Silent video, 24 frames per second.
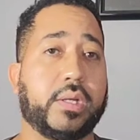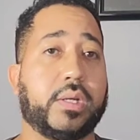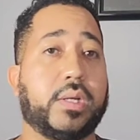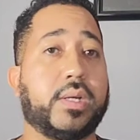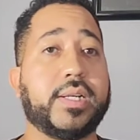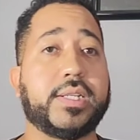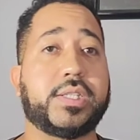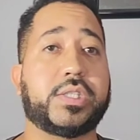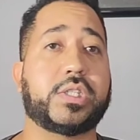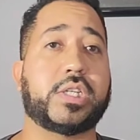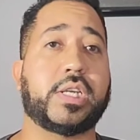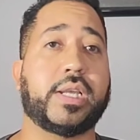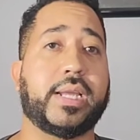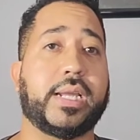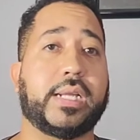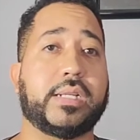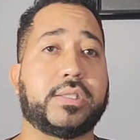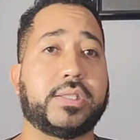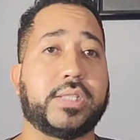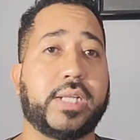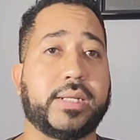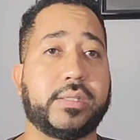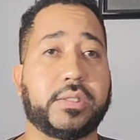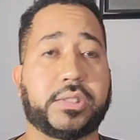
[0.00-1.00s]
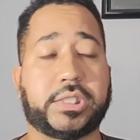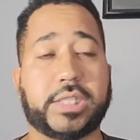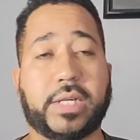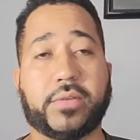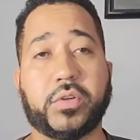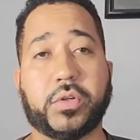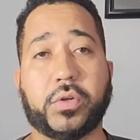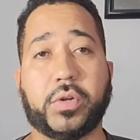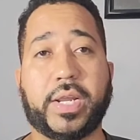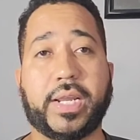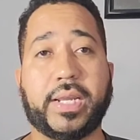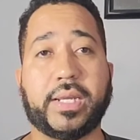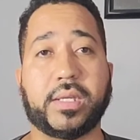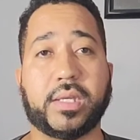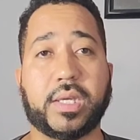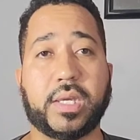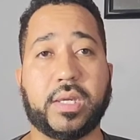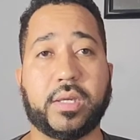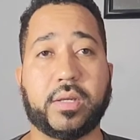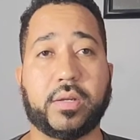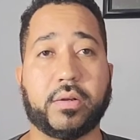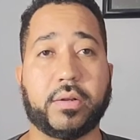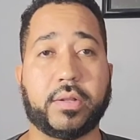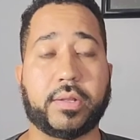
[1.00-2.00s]
there's a good chance that in seven or eight
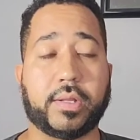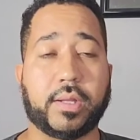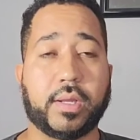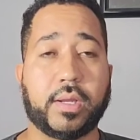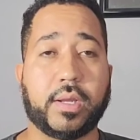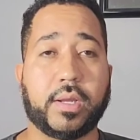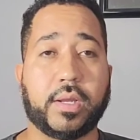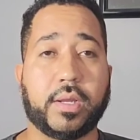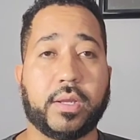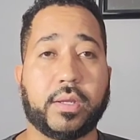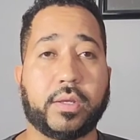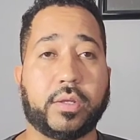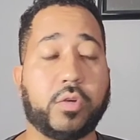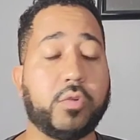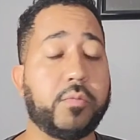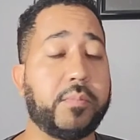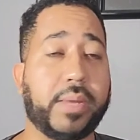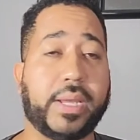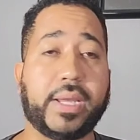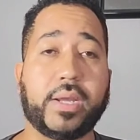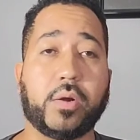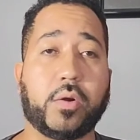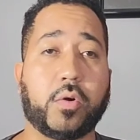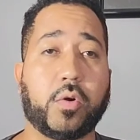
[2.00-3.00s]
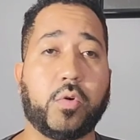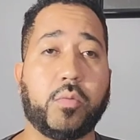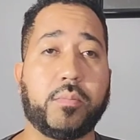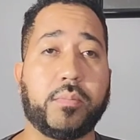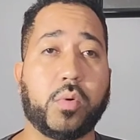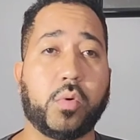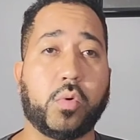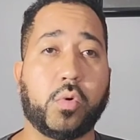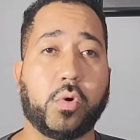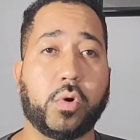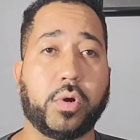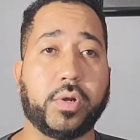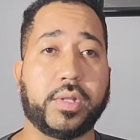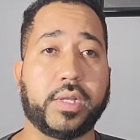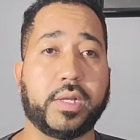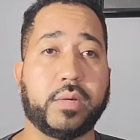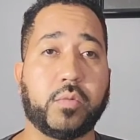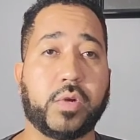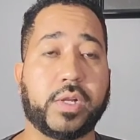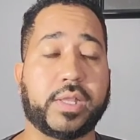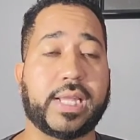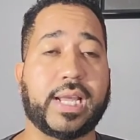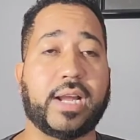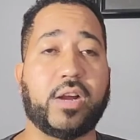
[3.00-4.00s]
years, you may owe more
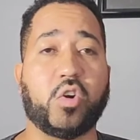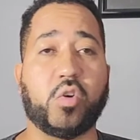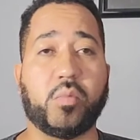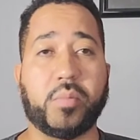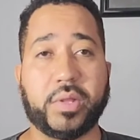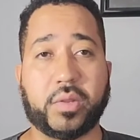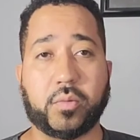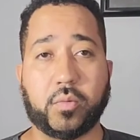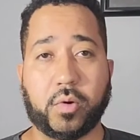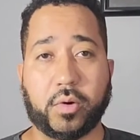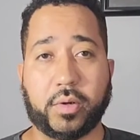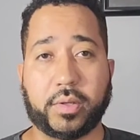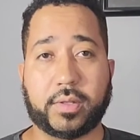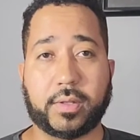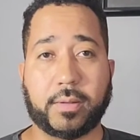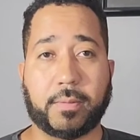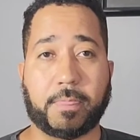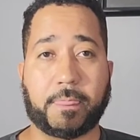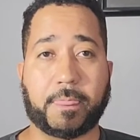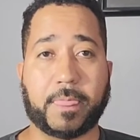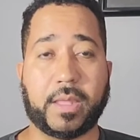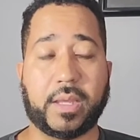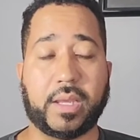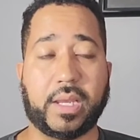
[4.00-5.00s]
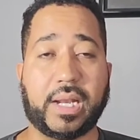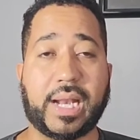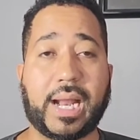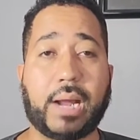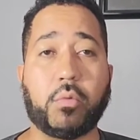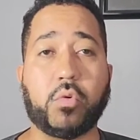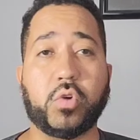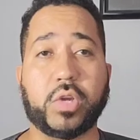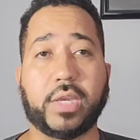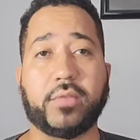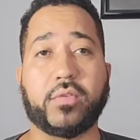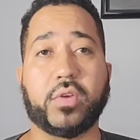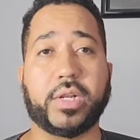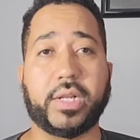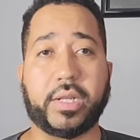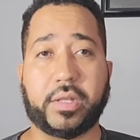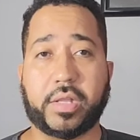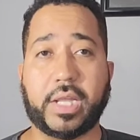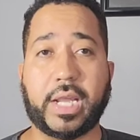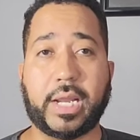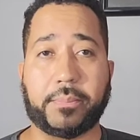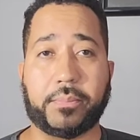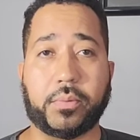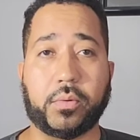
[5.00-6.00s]
than what that home is worth. And I will give you an
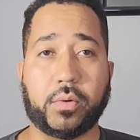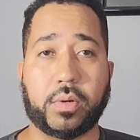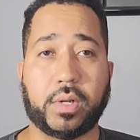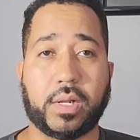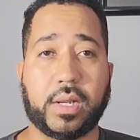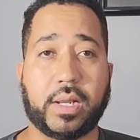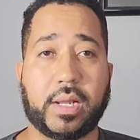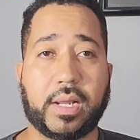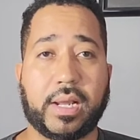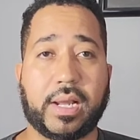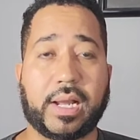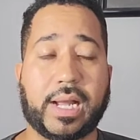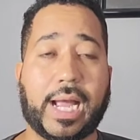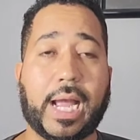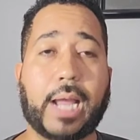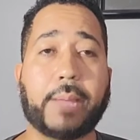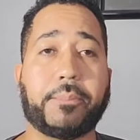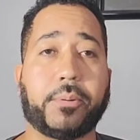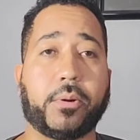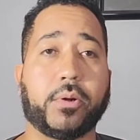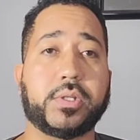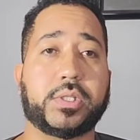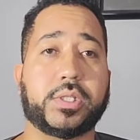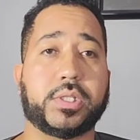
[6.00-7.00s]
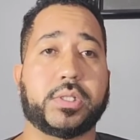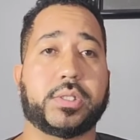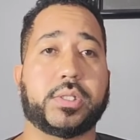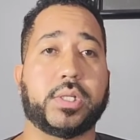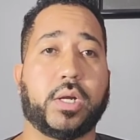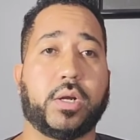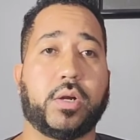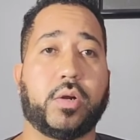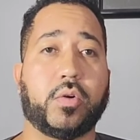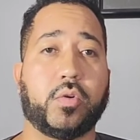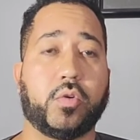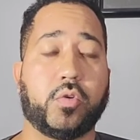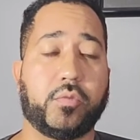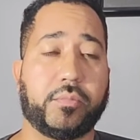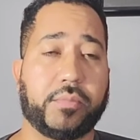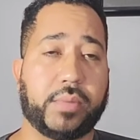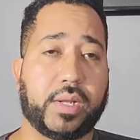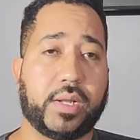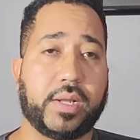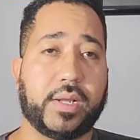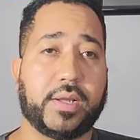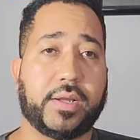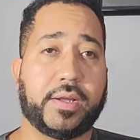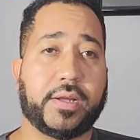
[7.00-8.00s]
example. I purchased a
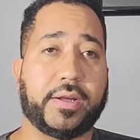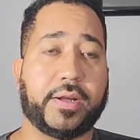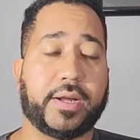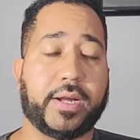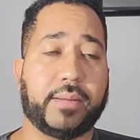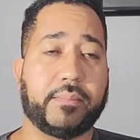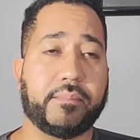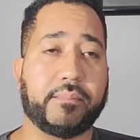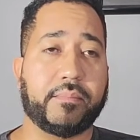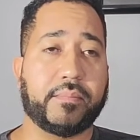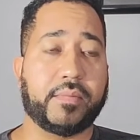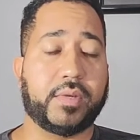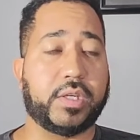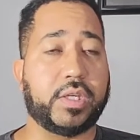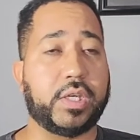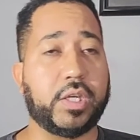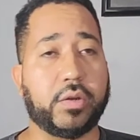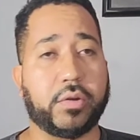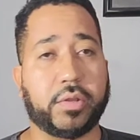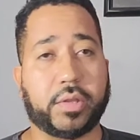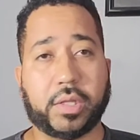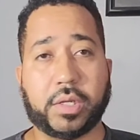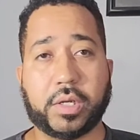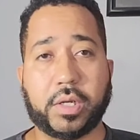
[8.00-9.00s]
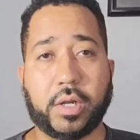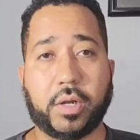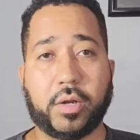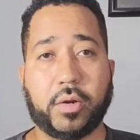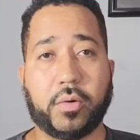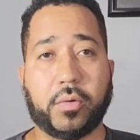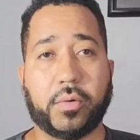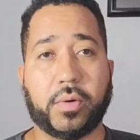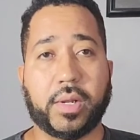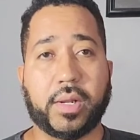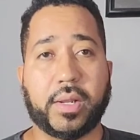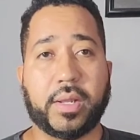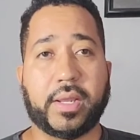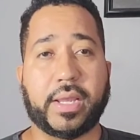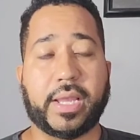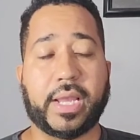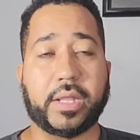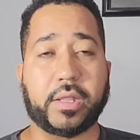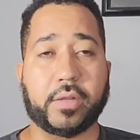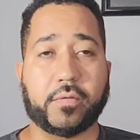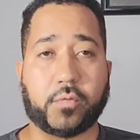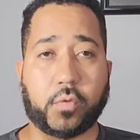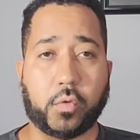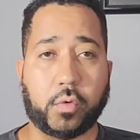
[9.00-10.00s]
home um, years ago
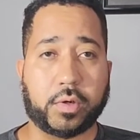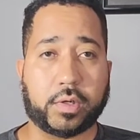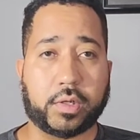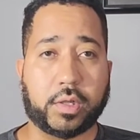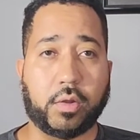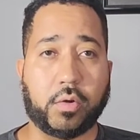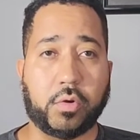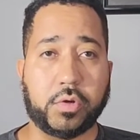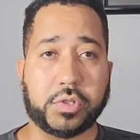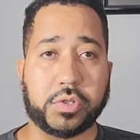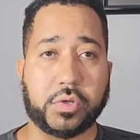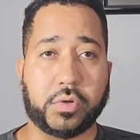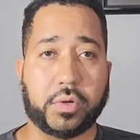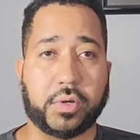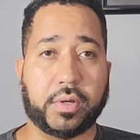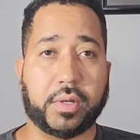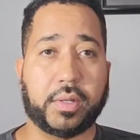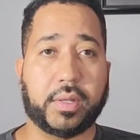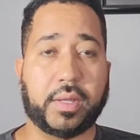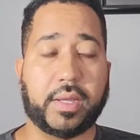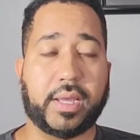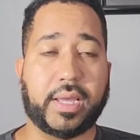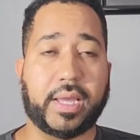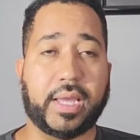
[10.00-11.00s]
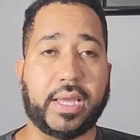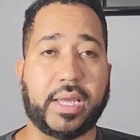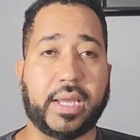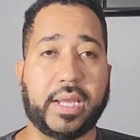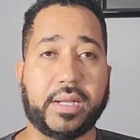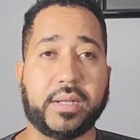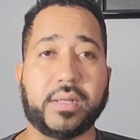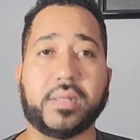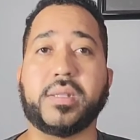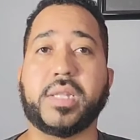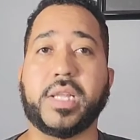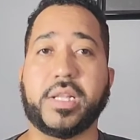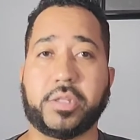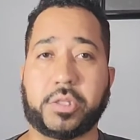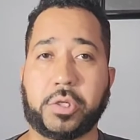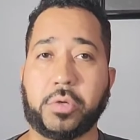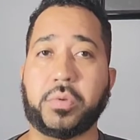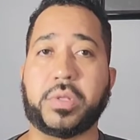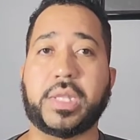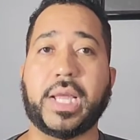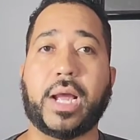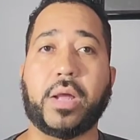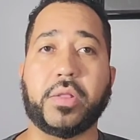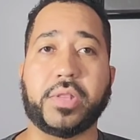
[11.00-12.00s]
as a foreclosure, and then
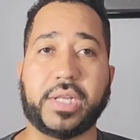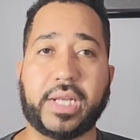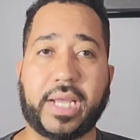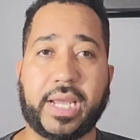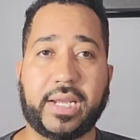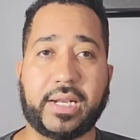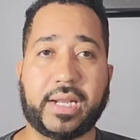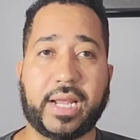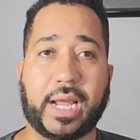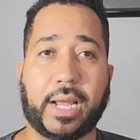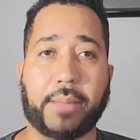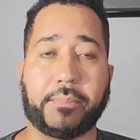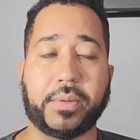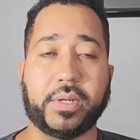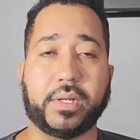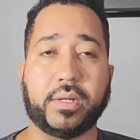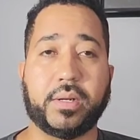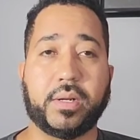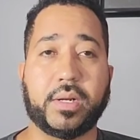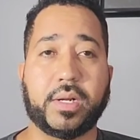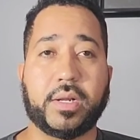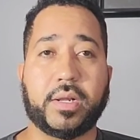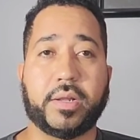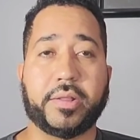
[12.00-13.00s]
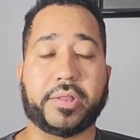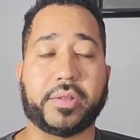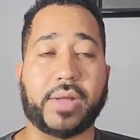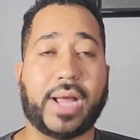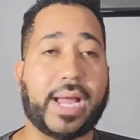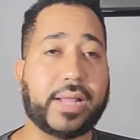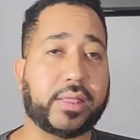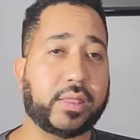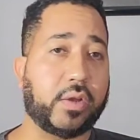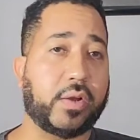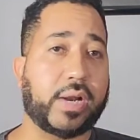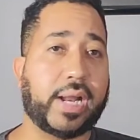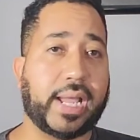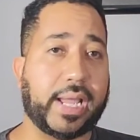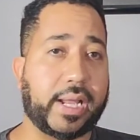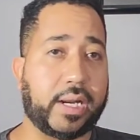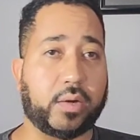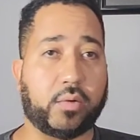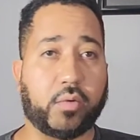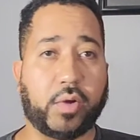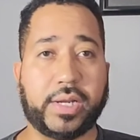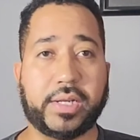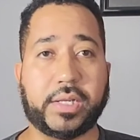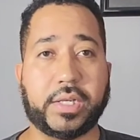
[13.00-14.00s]
2008 happened. So I thought I
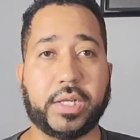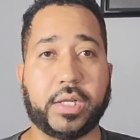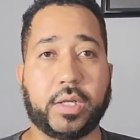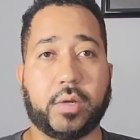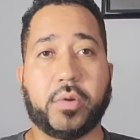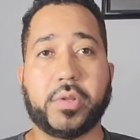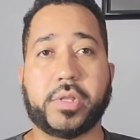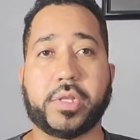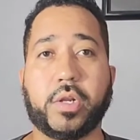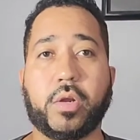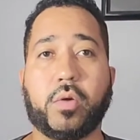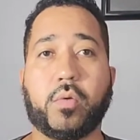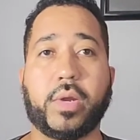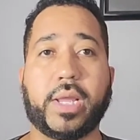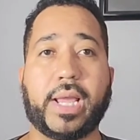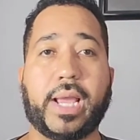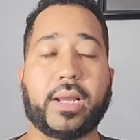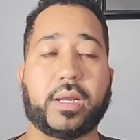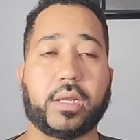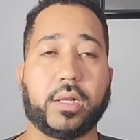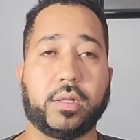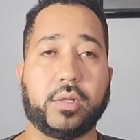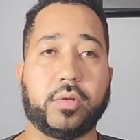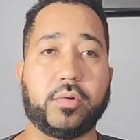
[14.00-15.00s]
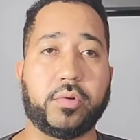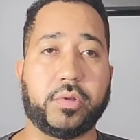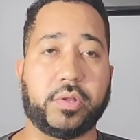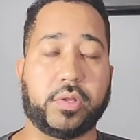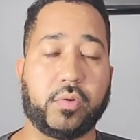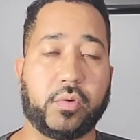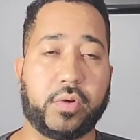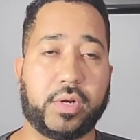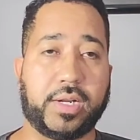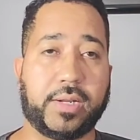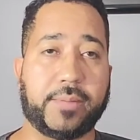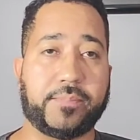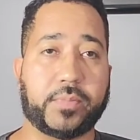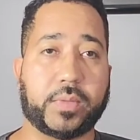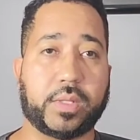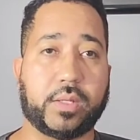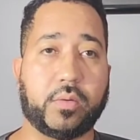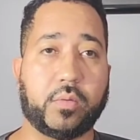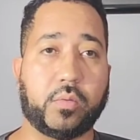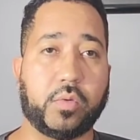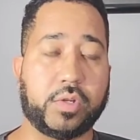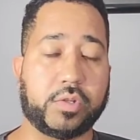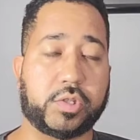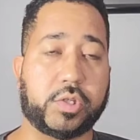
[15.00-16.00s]
had a great deal. There was no way I could lose on it.
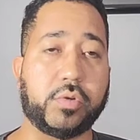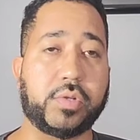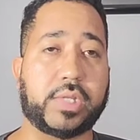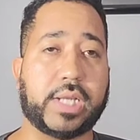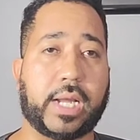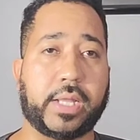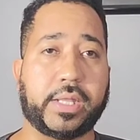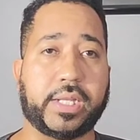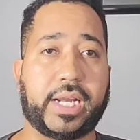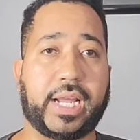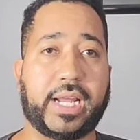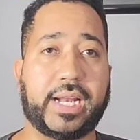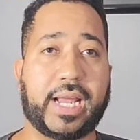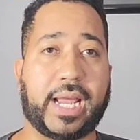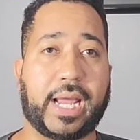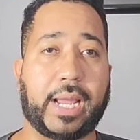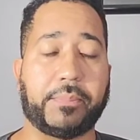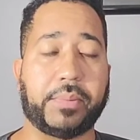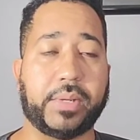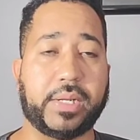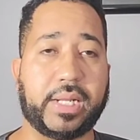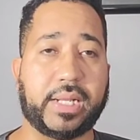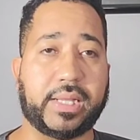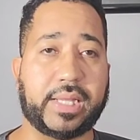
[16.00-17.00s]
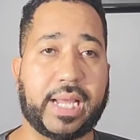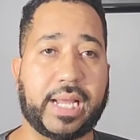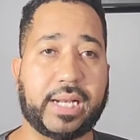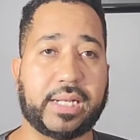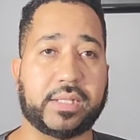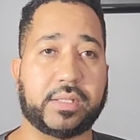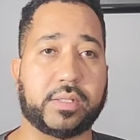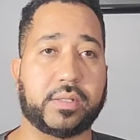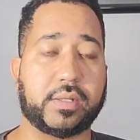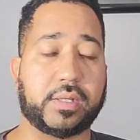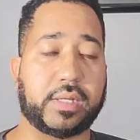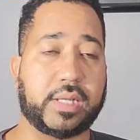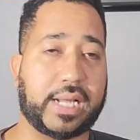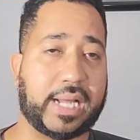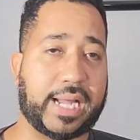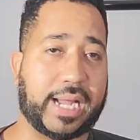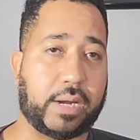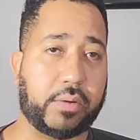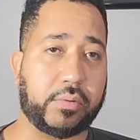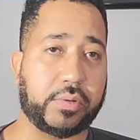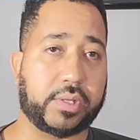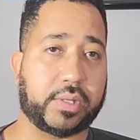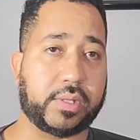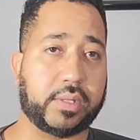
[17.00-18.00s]
Well, 2008 happened and that
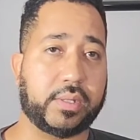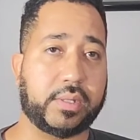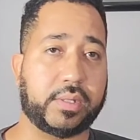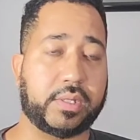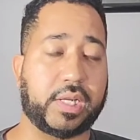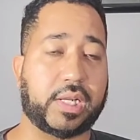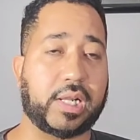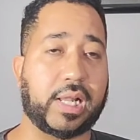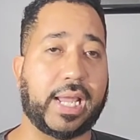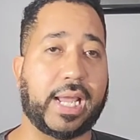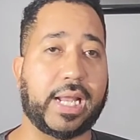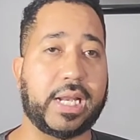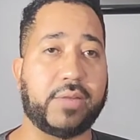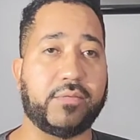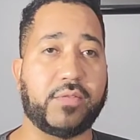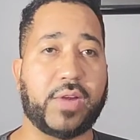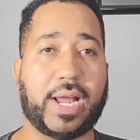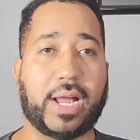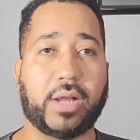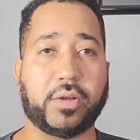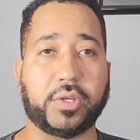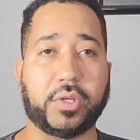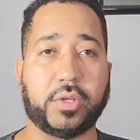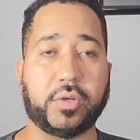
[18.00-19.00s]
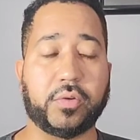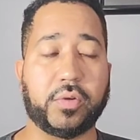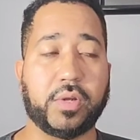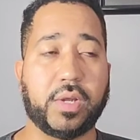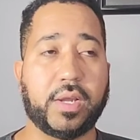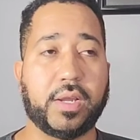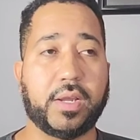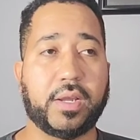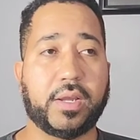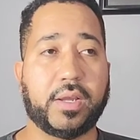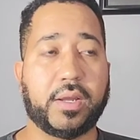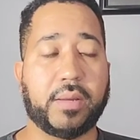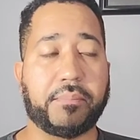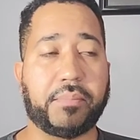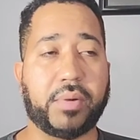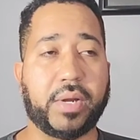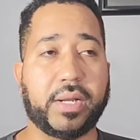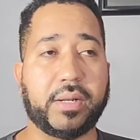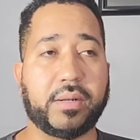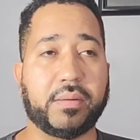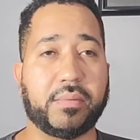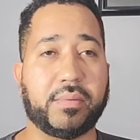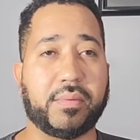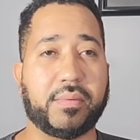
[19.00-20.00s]
house declined in value.
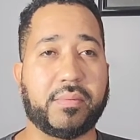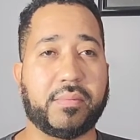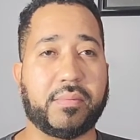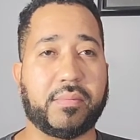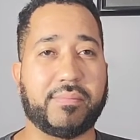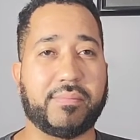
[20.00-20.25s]
But